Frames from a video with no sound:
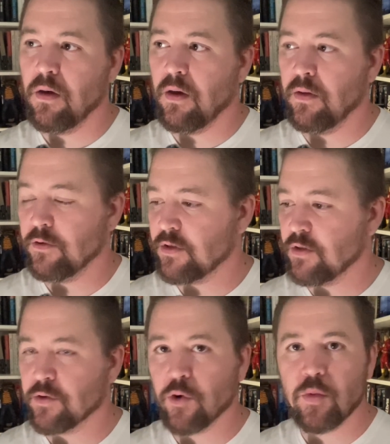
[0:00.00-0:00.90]
And there's this
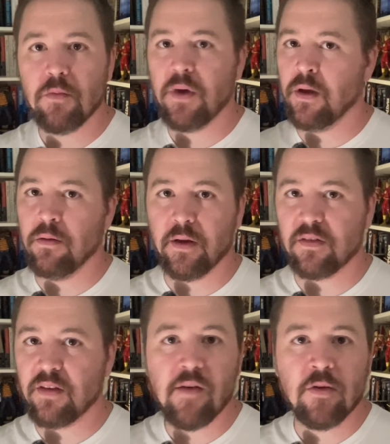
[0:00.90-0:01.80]
group of men, like
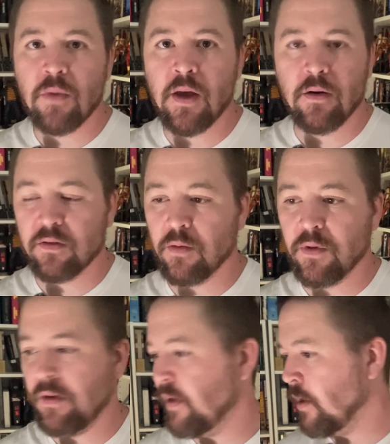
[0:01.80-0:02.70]
7 men or
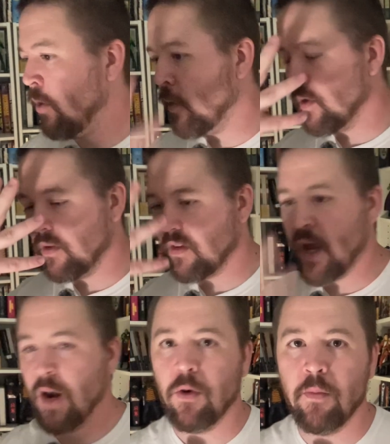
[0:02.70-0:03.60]
something, and they all wear these
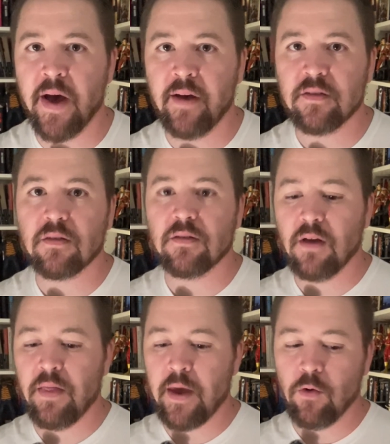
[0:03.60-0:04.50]
animal masks,
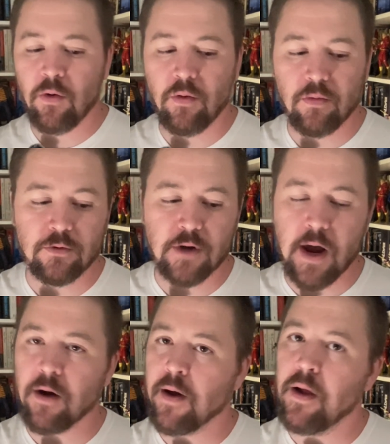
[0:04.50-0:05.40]
and they will
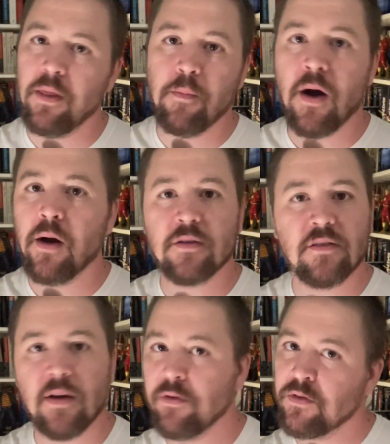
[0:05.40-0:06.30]
drag her out of the box
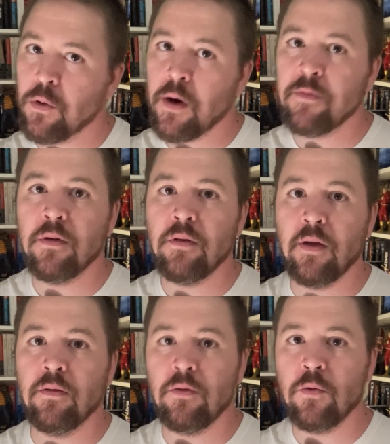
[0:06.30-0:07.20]
every so often
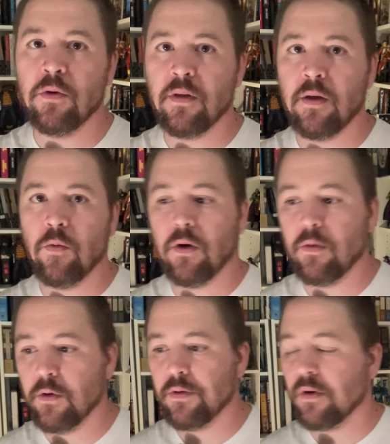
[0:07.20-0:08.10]
and do what they want
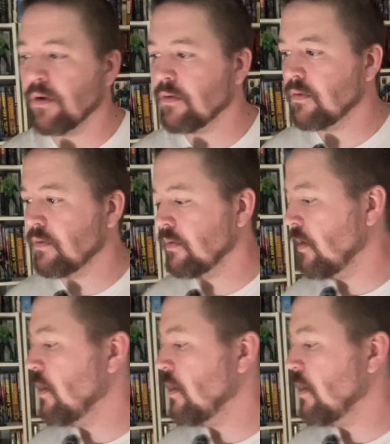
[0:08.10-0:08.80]
with her. It's,